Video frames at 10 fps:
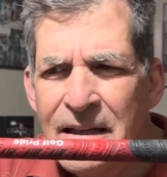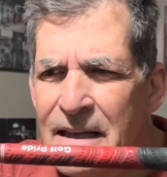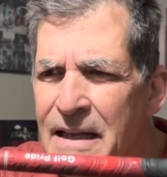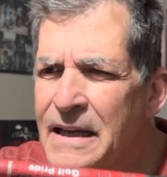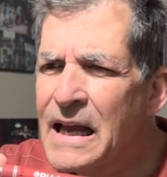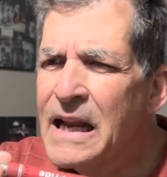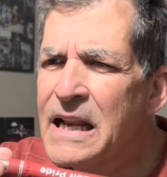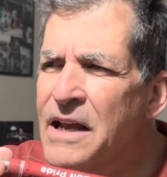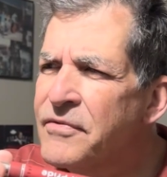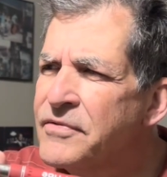and I
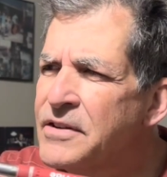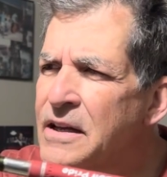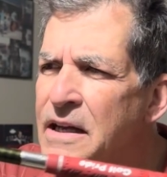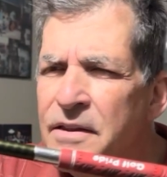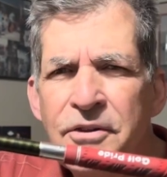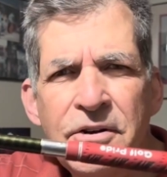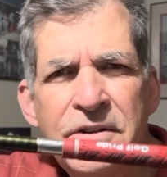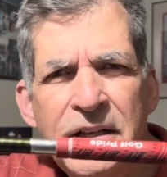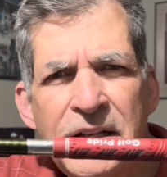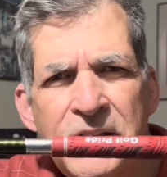left
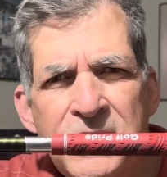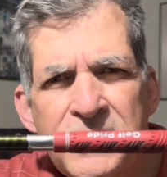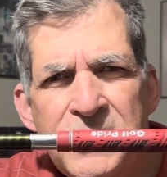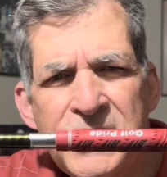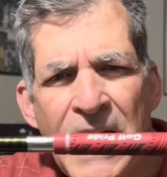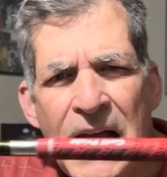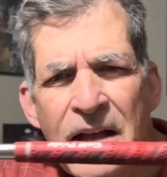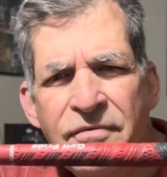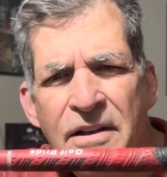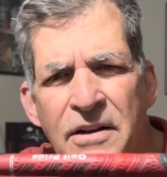13 inches of
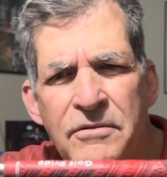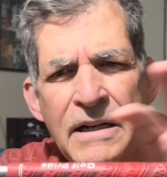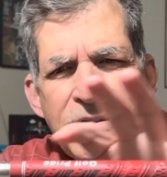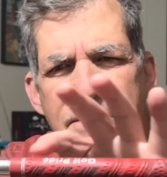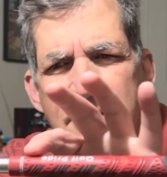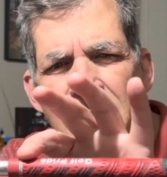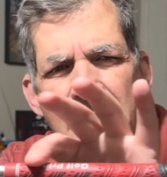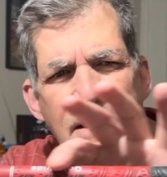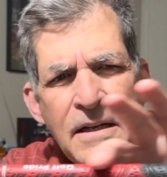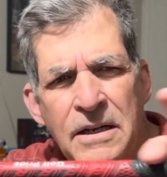shaft and the rest
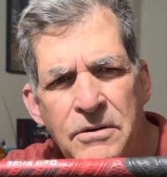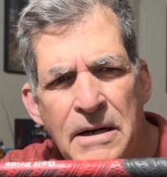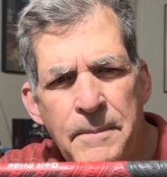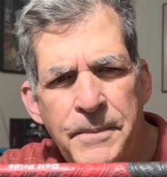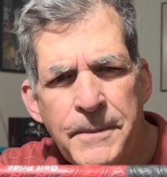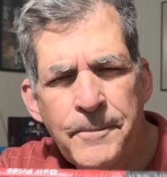grip.